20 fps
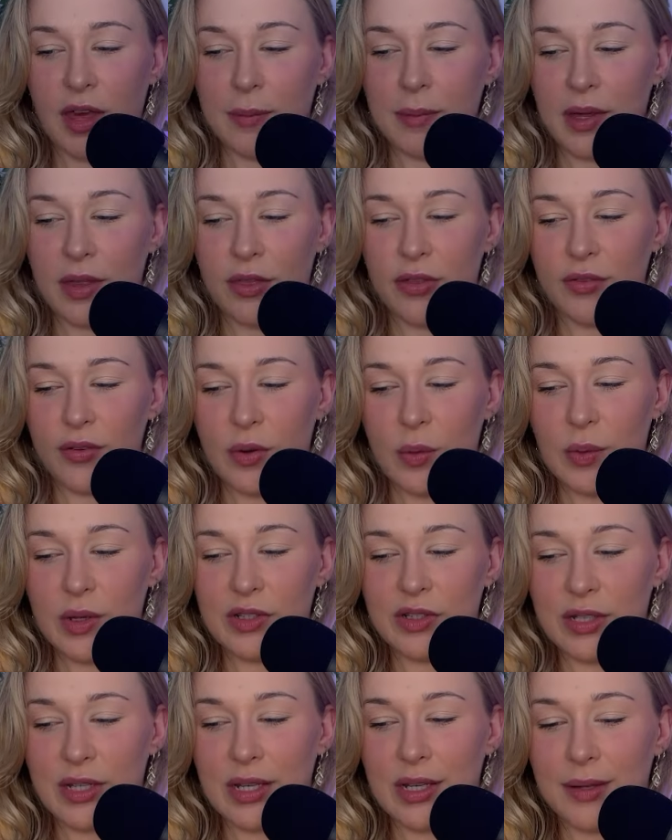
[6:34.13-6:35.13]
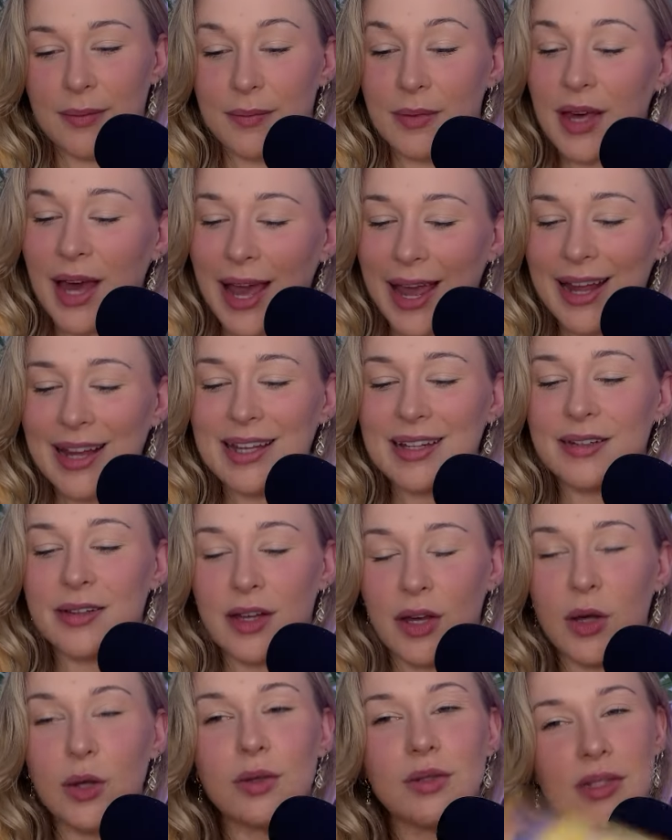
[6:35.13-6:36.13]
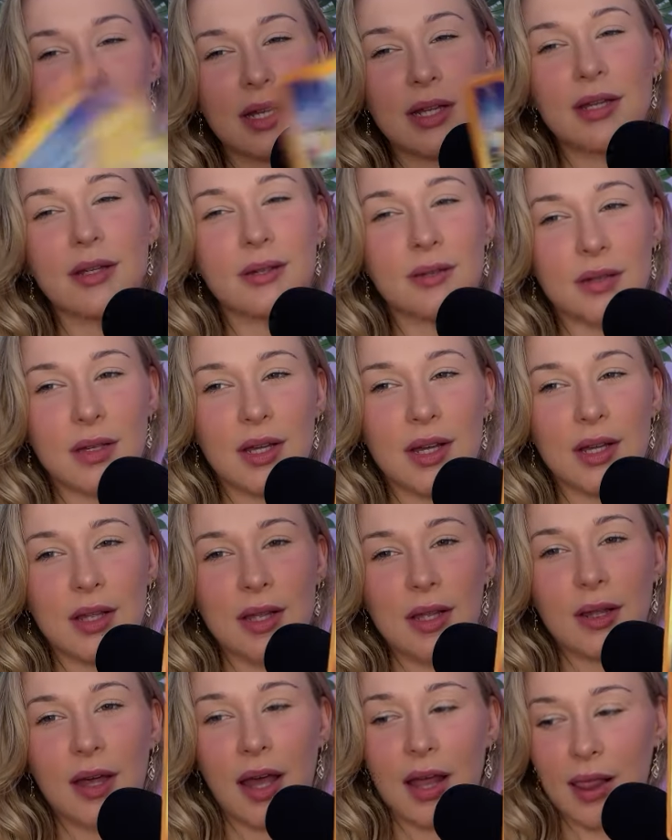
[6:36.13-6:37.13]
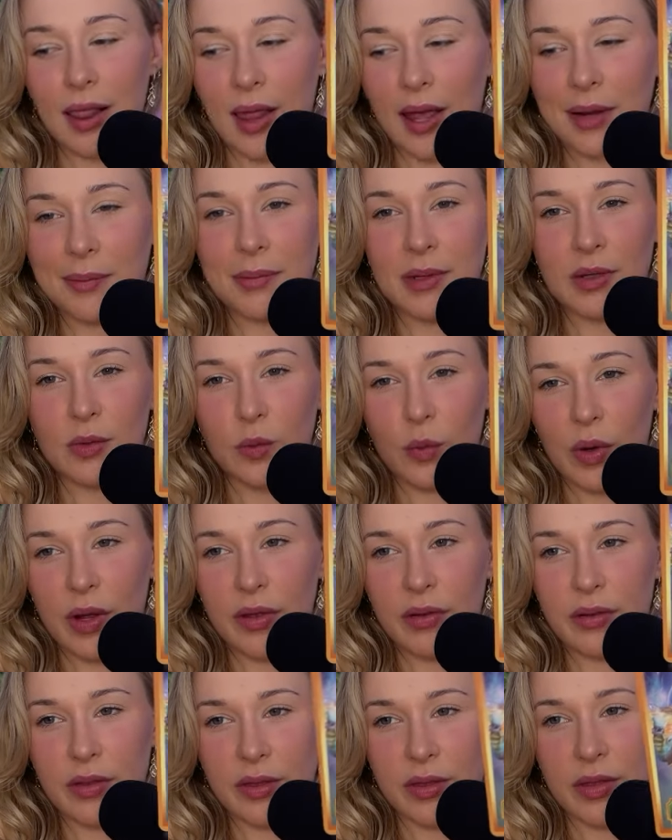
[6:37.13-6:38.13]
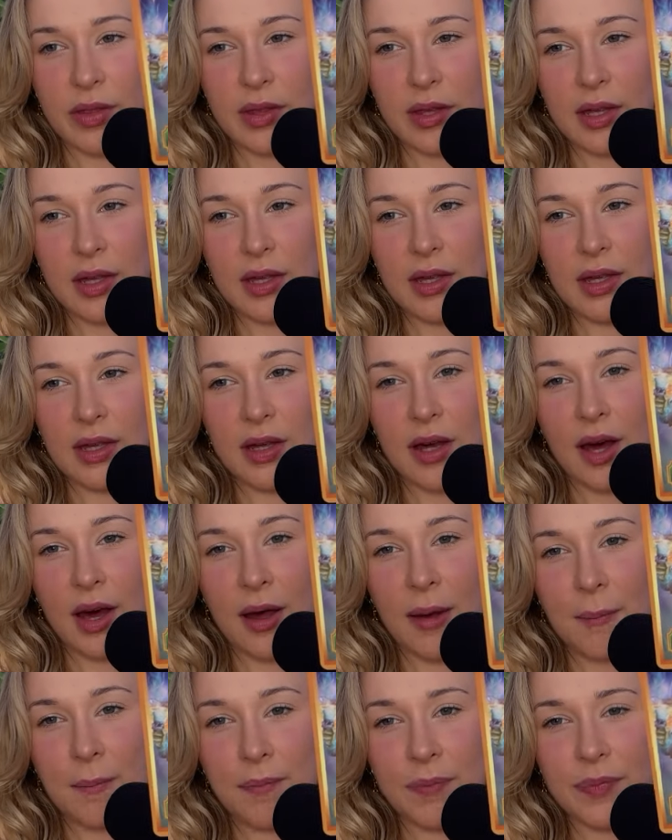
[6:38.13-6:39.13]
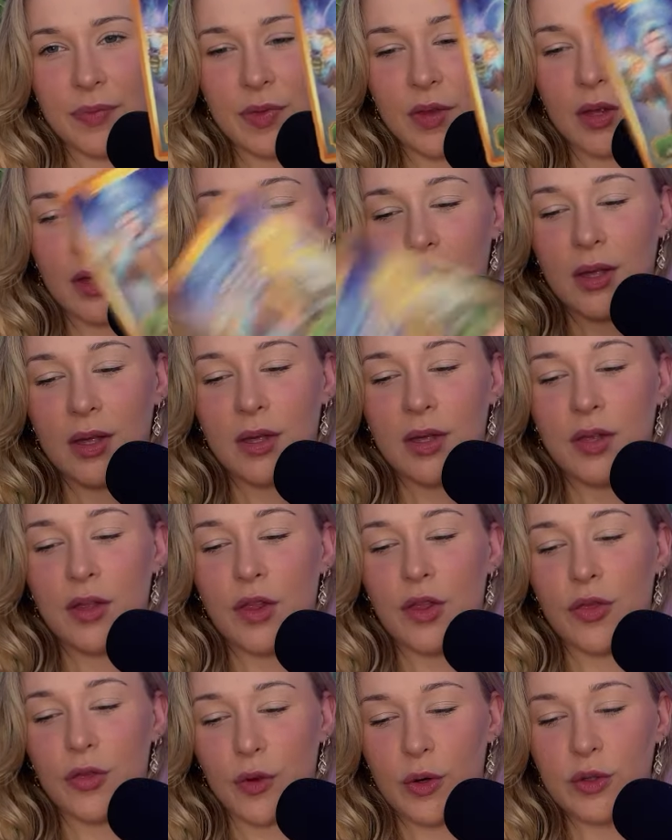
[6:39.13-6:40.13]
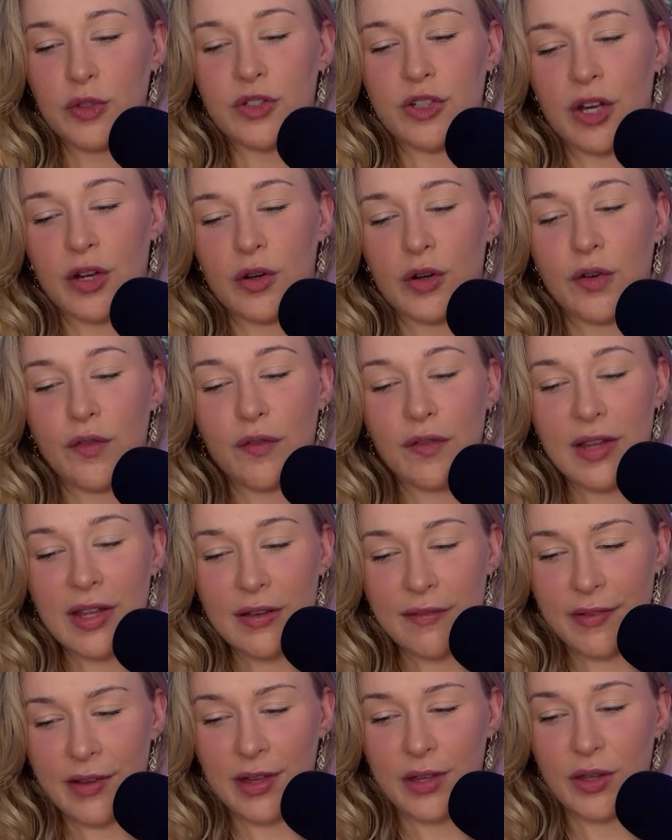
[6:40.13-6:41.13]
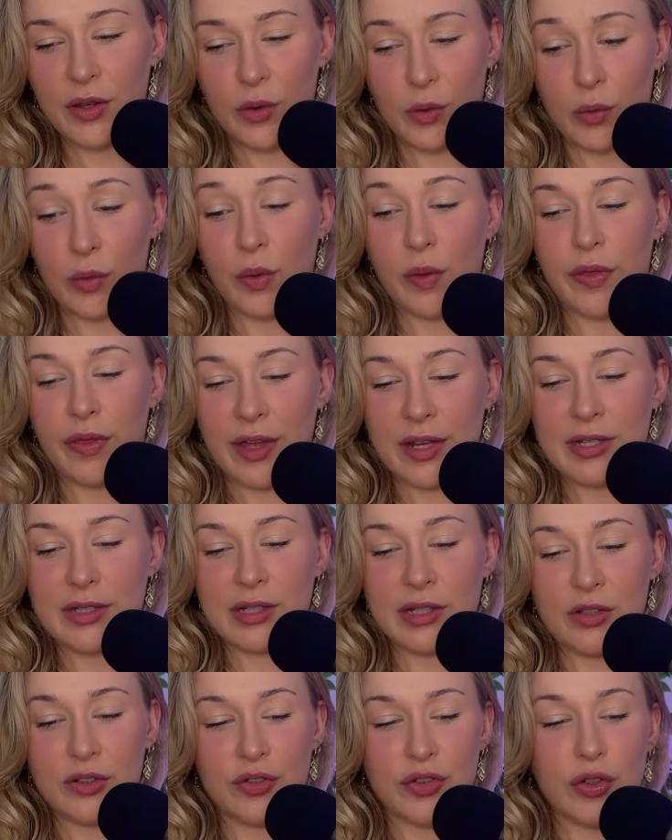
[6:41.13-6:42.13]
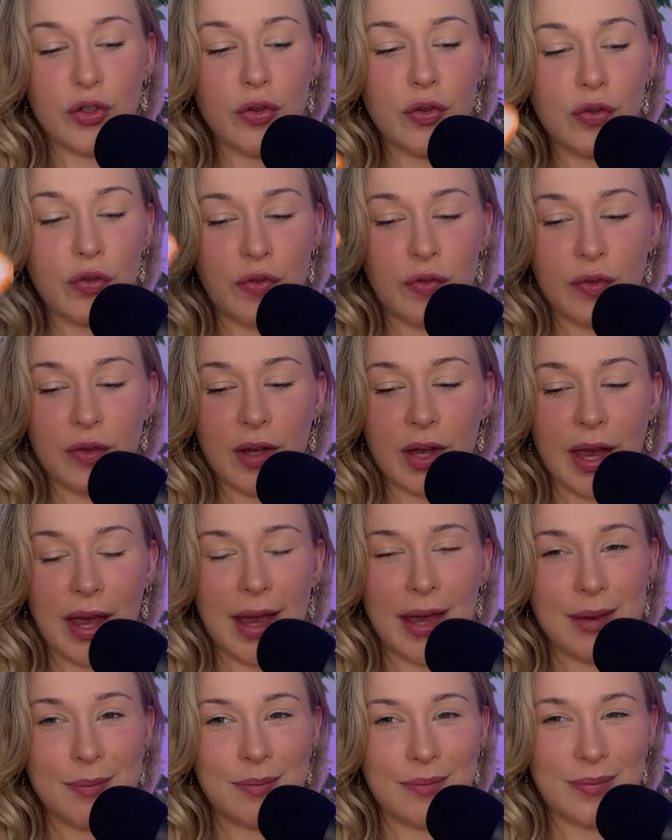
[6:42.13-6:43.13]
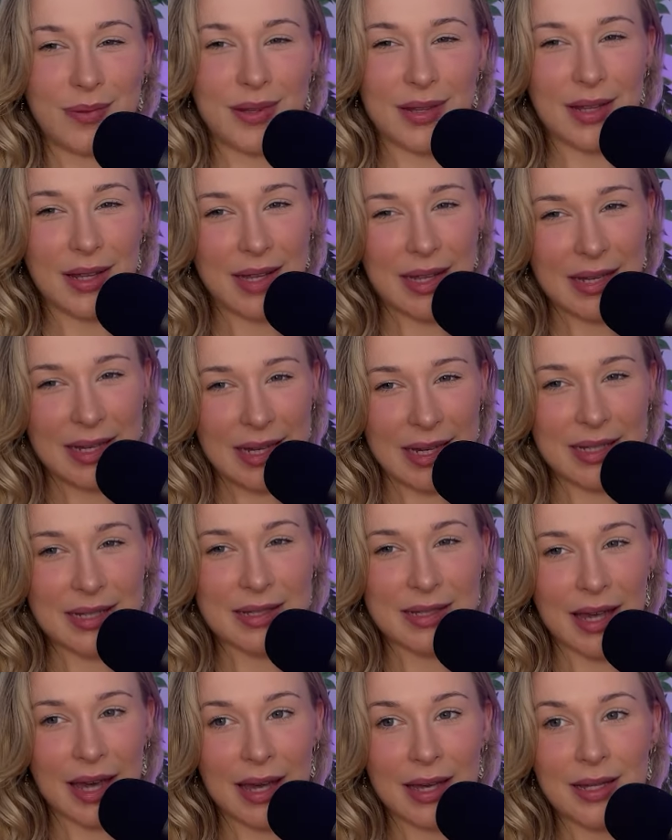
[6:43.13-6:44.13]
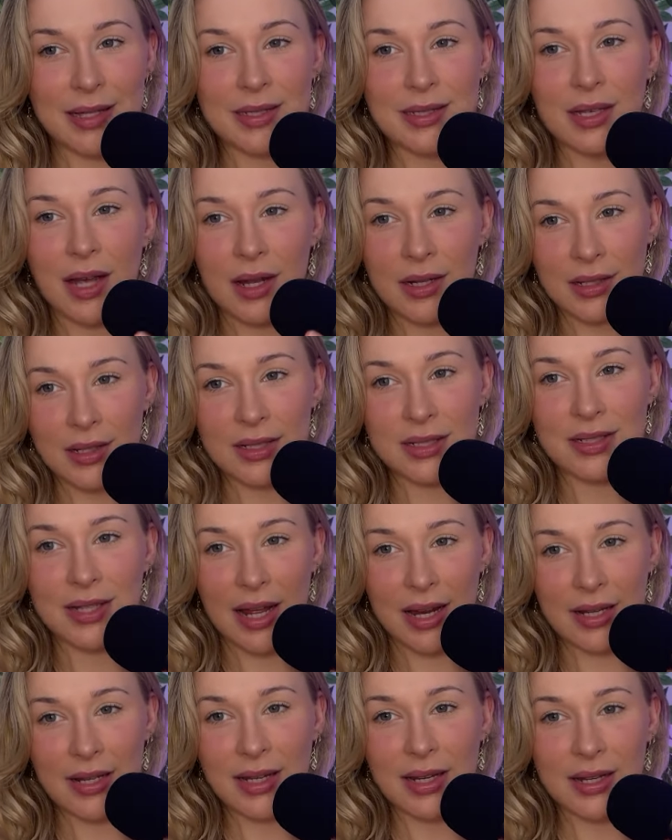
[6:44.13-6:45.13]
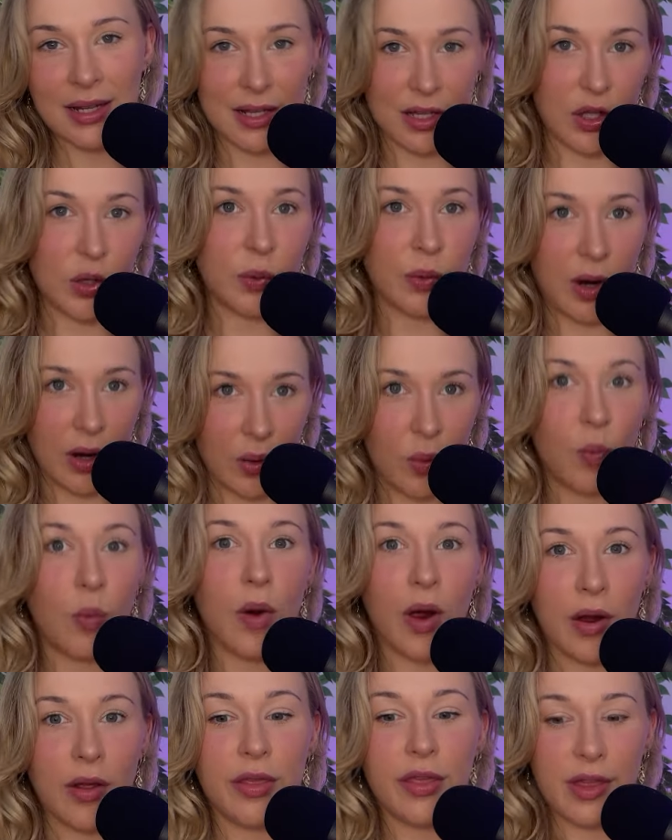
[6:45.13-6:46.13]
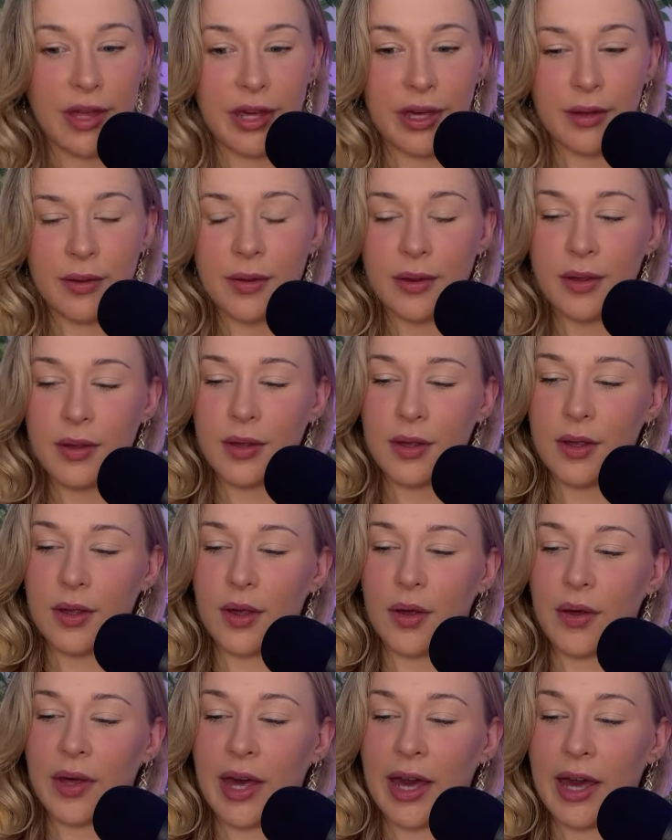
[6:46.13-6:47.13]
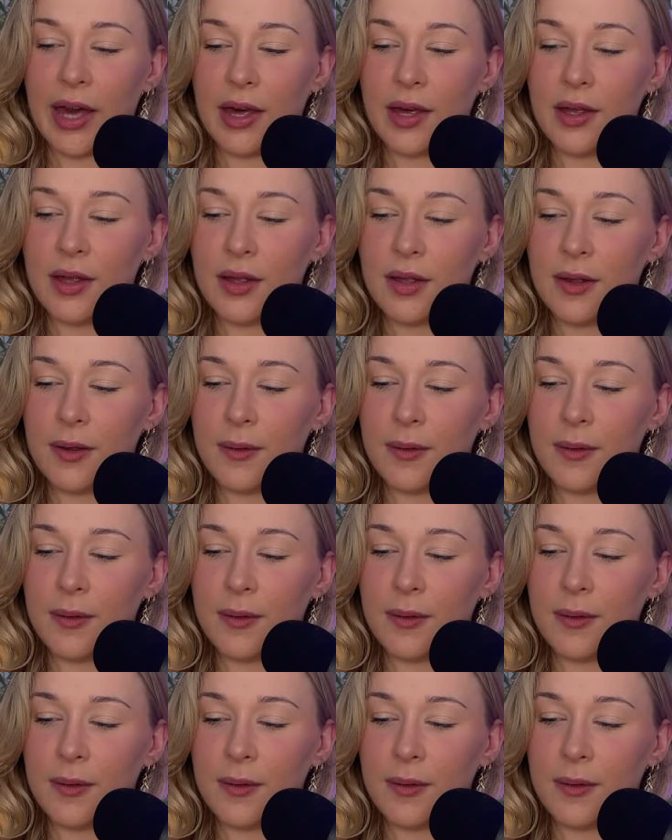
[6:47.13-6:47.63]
coming through, which kind of goes in alignment with the third chakra of living your authentic truth, and in this case understanding that you are worthy, okay,